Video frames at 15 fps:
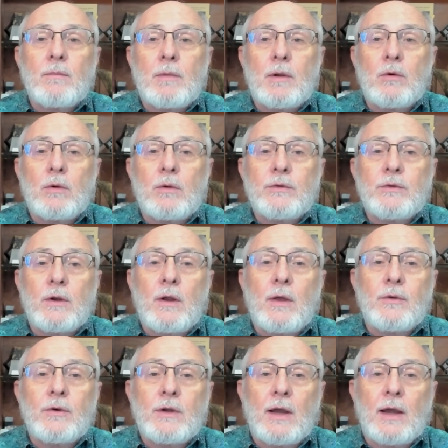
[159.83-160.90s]
minerals, and
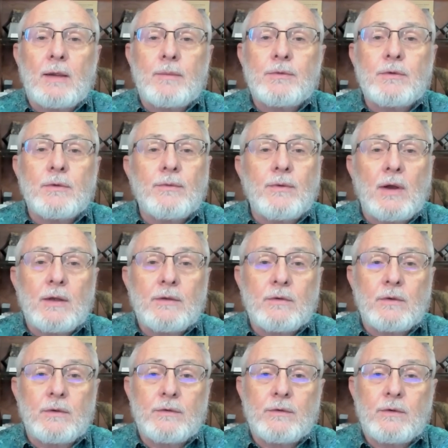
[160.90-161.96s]
other types of
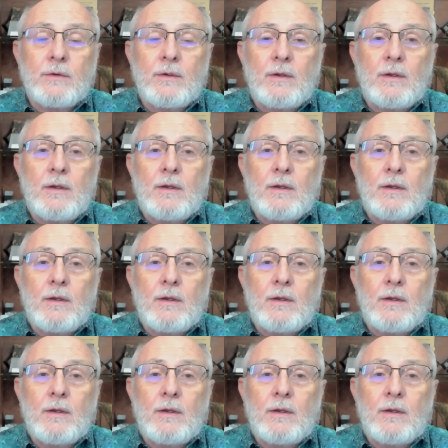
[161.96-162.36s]
fossils.